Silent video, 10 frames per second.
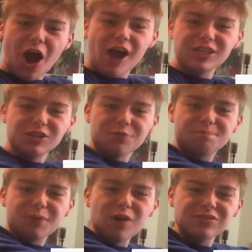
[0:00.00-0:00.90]
on your
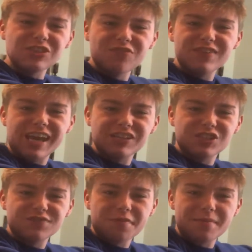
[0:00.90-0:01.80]
post
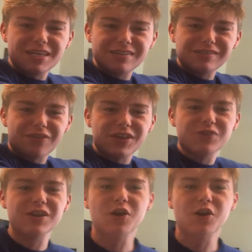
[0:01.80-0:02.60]
notifications for me so that you get